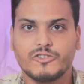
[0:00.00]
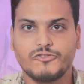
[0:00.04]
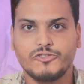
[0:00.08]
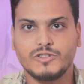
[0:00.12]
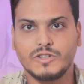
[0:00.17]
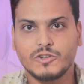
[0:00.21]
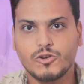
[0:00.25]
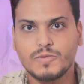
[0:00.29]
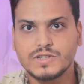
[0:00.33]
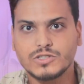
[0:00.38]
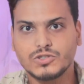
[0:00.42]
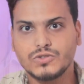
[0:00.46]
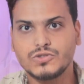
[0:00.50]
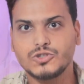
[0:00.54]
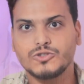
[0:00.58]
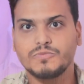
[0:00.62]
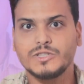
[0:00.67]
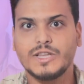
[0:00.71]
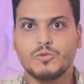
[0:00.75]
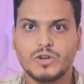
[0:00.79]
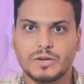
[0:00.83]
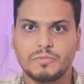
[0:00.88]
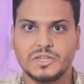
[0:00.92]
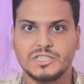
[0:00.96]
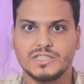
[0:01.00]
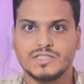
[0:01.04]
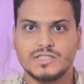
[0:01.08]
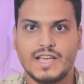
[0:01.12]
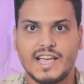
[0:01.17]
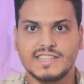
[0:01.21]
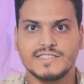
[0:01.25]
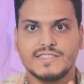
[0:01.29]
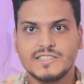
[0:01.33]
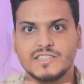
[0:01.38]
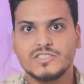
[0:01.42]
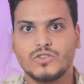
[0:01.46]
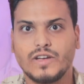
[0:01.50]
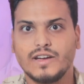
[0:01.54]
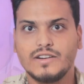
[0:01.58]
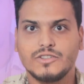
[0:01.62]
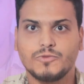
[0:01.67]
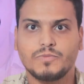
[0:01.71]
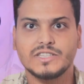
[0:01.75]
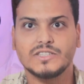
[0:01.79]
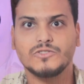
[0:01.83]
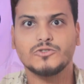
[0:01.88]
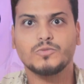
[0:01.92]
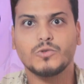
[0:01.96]
In our previous video, we have
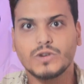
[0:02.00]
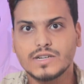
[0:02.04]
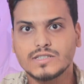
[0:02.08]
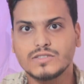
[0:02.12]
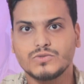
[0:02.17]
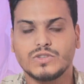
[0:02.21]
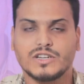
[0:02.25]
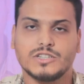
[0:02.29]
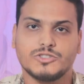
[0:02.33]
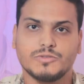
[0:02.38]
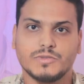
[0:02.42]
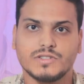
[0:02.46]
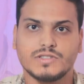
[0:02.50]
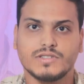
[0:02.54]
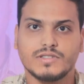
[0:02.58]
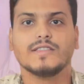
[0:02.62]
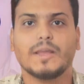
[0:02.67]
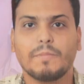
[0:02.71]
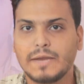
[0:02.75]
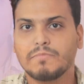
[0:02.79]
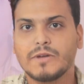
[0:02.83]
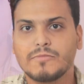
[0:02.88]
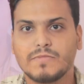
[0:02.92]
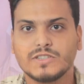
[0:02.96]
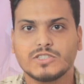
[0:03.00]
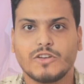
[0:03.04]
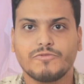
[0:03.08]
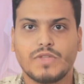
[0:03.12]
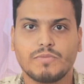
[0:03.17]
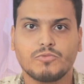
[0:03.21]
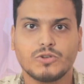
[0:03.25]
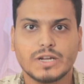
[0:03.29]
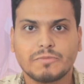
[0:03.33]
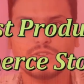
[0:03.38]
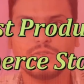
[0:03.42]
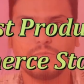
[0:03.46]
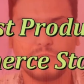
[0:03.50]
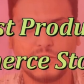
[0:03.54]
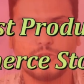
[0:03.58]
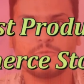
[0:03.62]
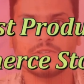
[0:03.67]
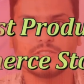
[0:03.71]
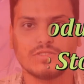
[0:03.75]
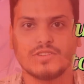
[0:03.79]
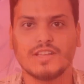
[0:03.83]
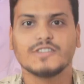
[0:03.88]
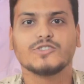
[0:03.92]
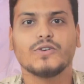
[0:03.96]
already shown you how to list a
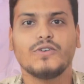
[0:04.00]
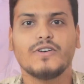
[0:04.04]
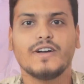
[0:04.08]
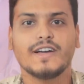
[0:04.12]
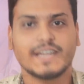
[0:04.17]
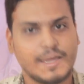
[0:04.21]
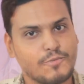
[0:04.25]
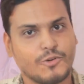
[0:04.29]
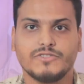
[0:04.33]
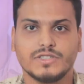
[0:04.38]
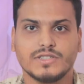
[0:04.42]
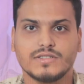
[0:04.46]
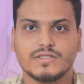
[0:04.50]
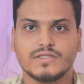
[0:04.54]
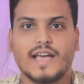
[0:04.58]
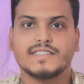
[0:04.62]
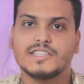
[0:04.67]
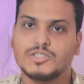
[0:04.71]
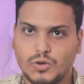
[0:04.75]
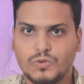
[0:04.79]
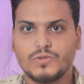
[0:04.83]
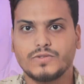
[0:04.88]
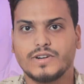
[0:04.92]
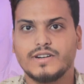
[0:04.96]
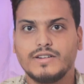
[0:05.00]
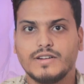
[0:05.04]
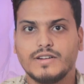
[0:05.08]
single item on BigCommerce.